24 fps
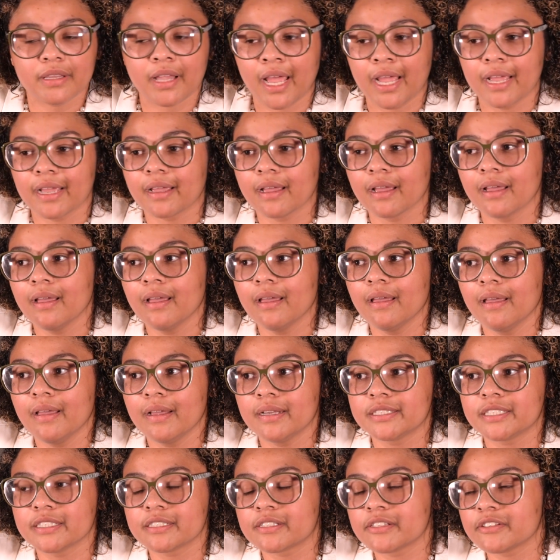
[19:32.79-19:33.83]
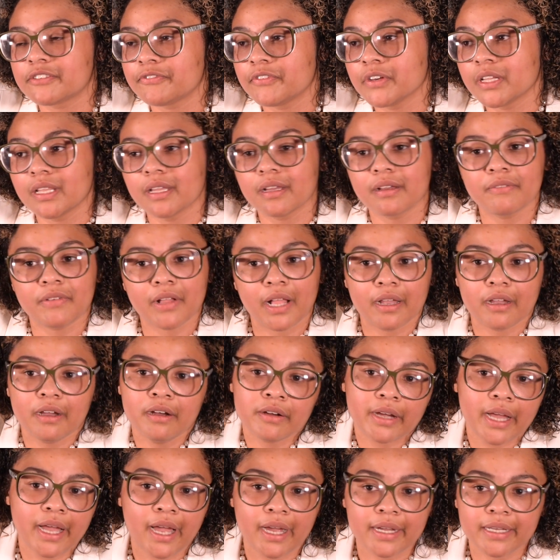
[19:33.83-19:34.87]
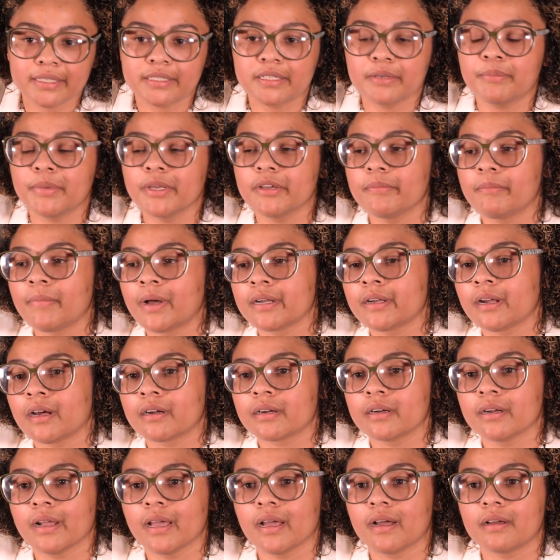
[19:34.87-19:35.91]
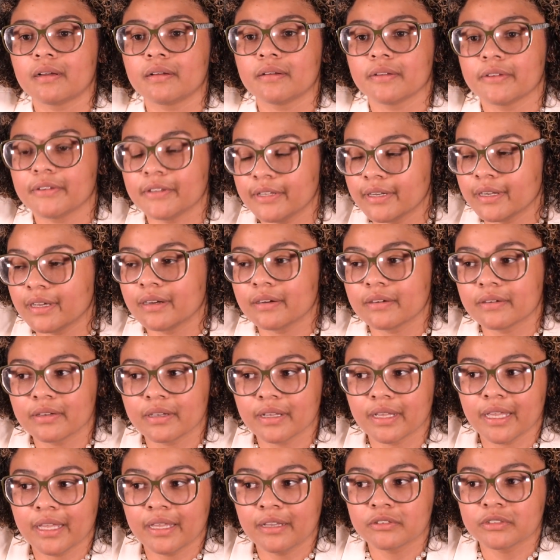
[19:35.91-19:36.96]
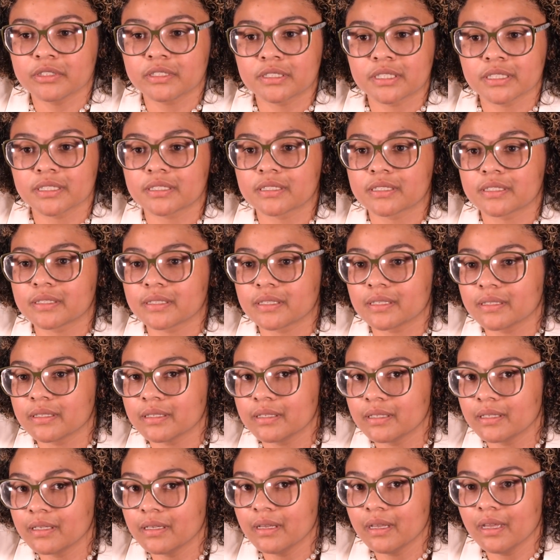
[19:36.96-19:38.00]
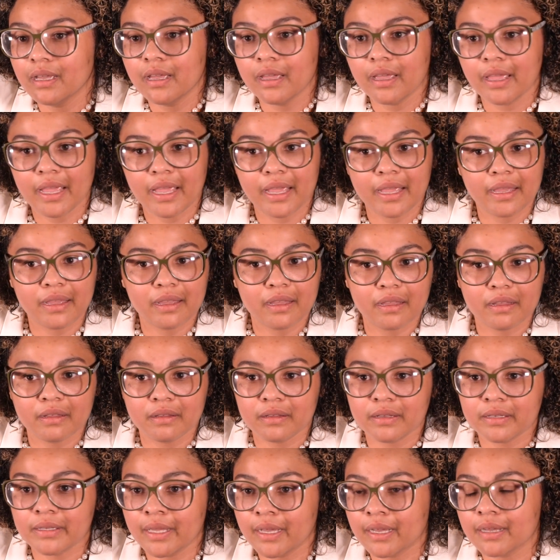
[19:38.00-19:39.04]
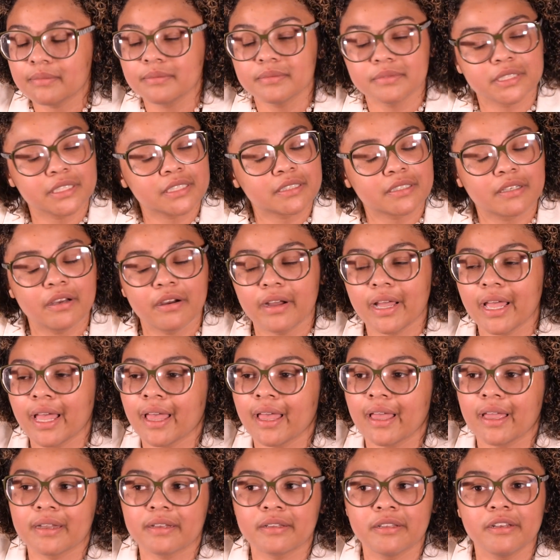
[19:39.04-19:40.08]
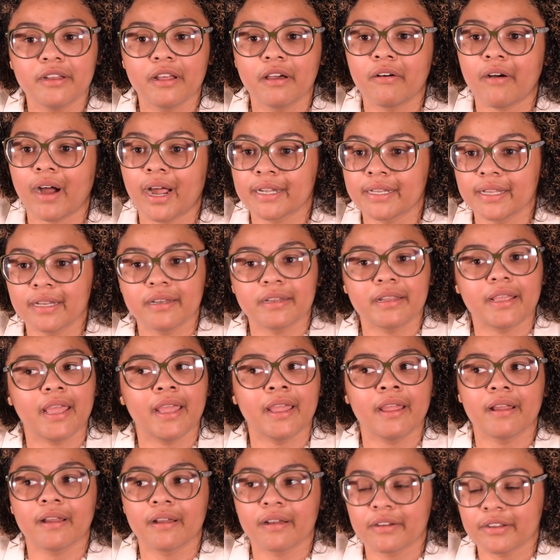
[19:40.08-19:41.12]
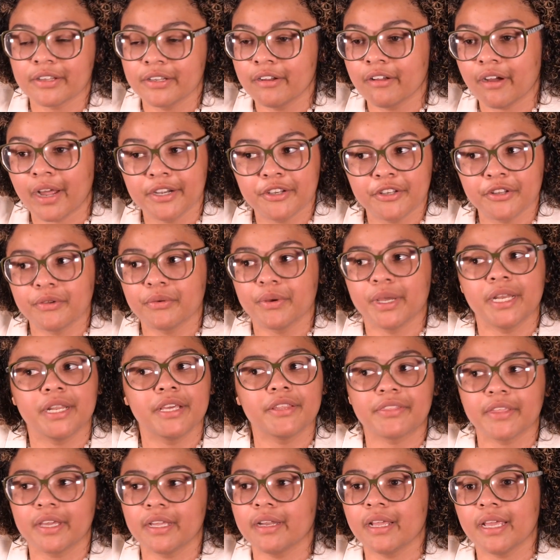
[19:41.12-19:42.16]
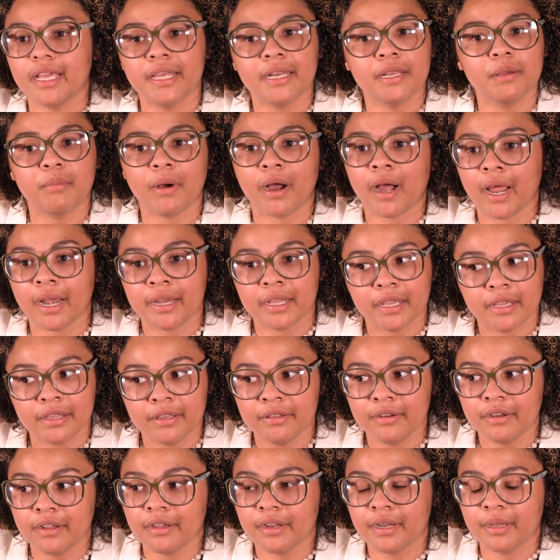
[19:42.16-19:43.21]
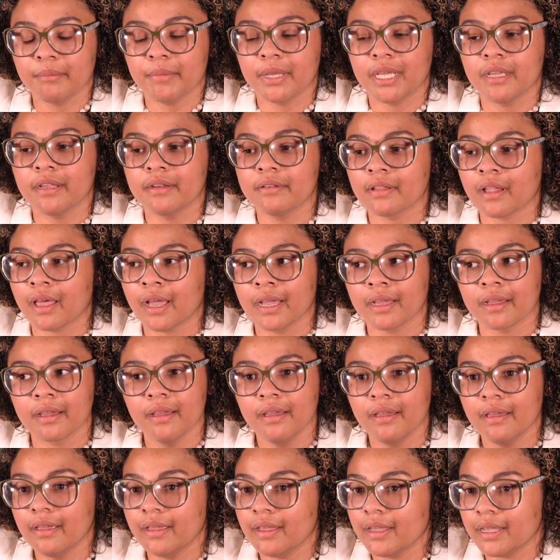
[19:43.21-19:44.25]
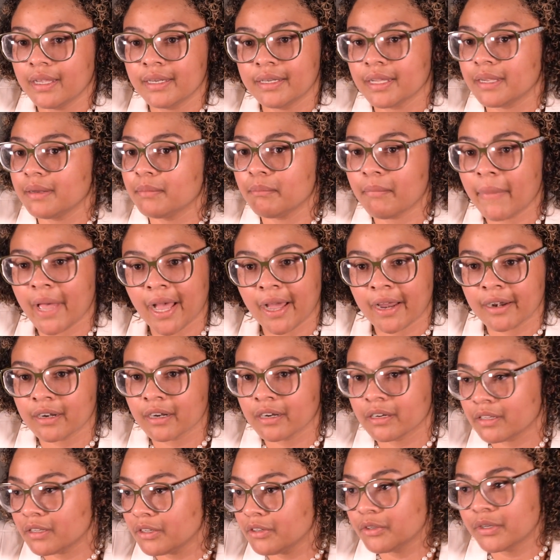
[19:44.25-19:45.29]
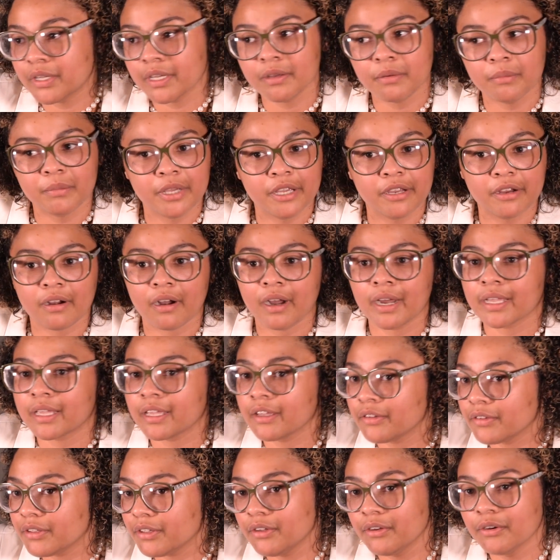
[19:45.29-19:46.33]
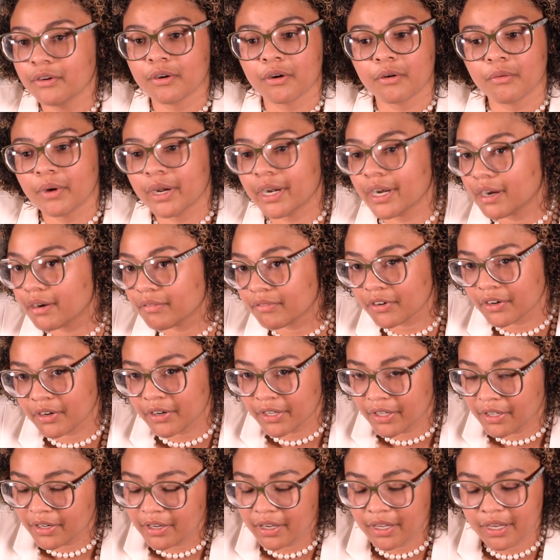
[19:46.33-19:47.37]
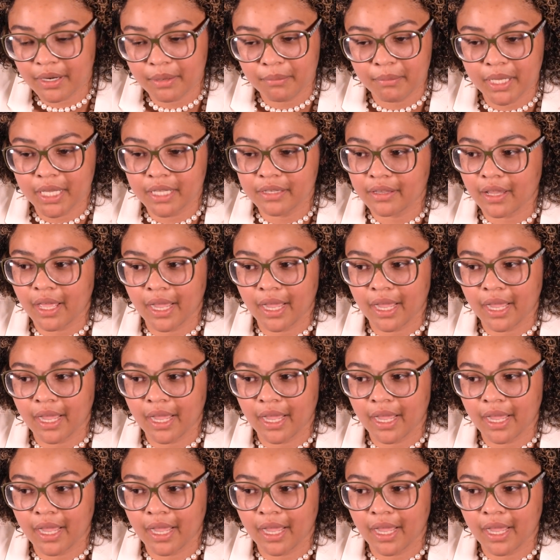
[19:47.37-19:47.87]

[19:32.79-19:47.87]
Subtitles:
Like just this feeling of like, okay, I get to be with my daughter now. You know, It was just like, take me on out. Yep, just go ahead. You know, I didn't care. You know, I'd do anything to anybody. You know what I mean? Like, it didn't matter. You kill me or I kill you or whatever. You know what I mean?